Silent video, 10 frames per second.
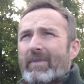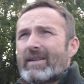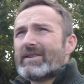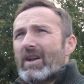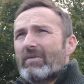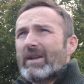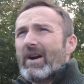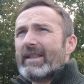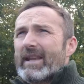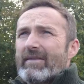So the
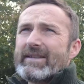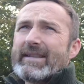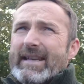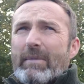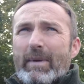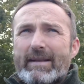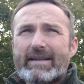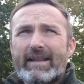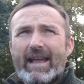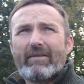idea is to tap
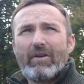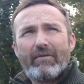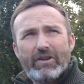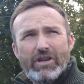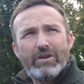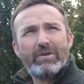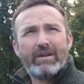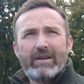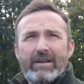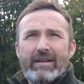into that revenue,
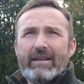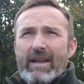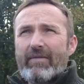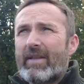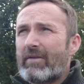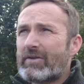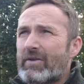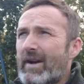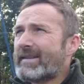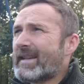give those
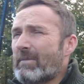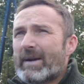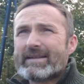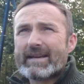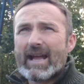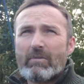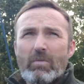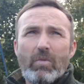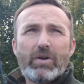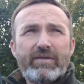guys somewhere to come
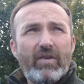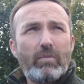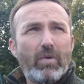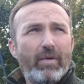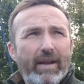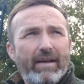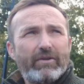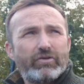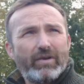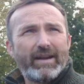and watch football and have
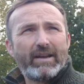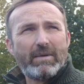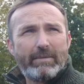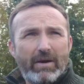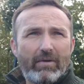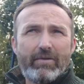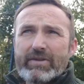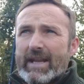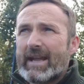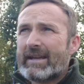a drink and maybe a
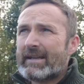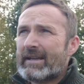roast dinner